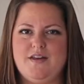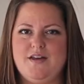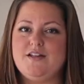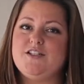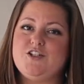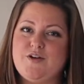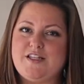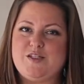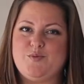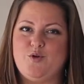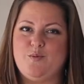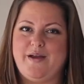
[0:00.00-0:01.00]
To
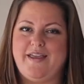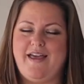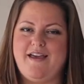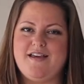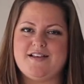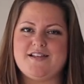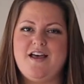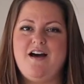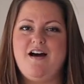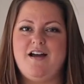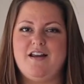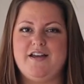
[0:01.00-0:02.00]
transport my cakes,
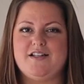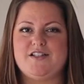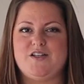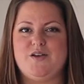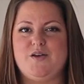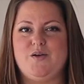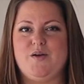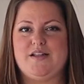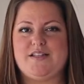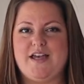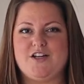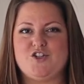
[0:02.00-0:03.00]
I like to
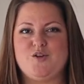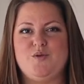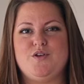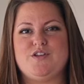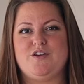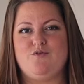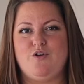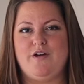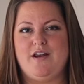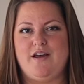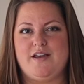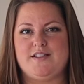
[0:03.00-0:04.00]
attach them using
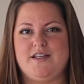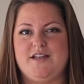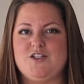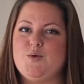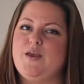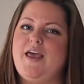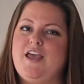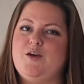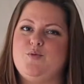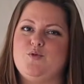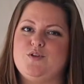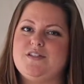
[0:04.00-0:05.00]
royal icing to a cake
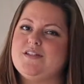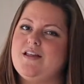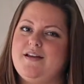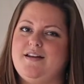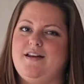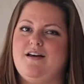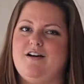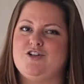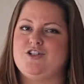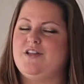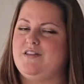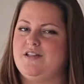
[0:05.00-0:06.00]
board slightly
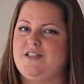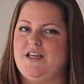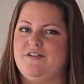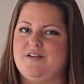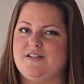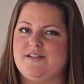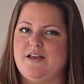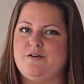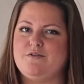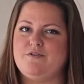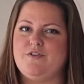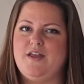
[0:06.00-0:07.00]
larger than the tier
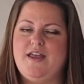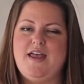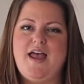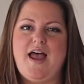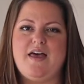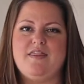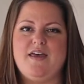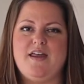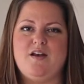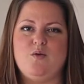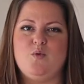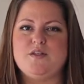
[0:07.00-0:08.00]
itself. And
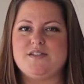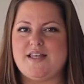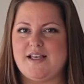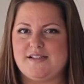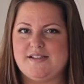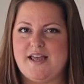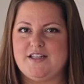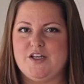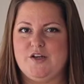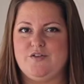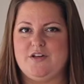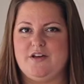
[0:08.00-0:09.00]
then once that's set
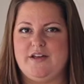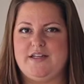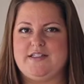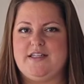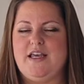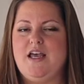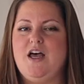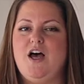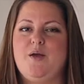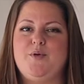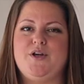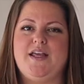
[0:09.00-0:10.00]
overnight,
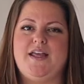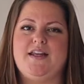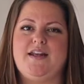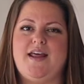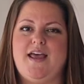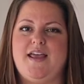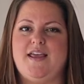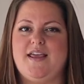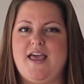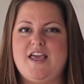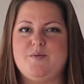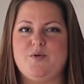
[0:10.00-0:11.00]
I put it in a
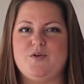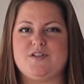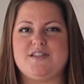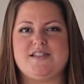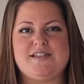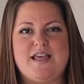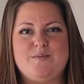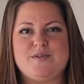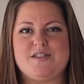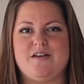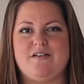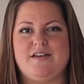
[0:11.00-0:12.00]
cake box the same
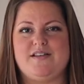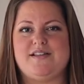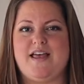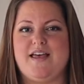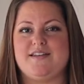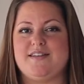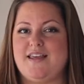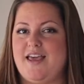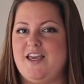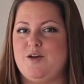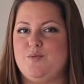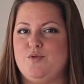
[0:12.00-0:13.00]
size as the
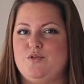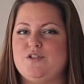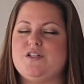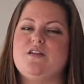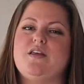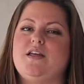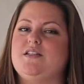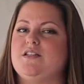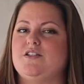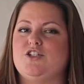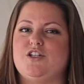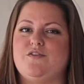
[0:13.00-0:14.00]
cake board so that it
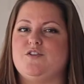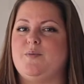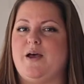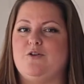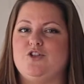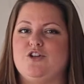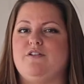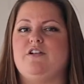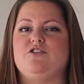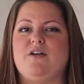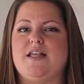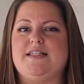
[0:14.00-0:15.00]
doesn't shift about during
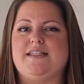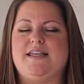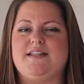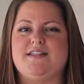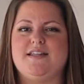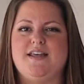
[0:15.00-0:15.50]
transit.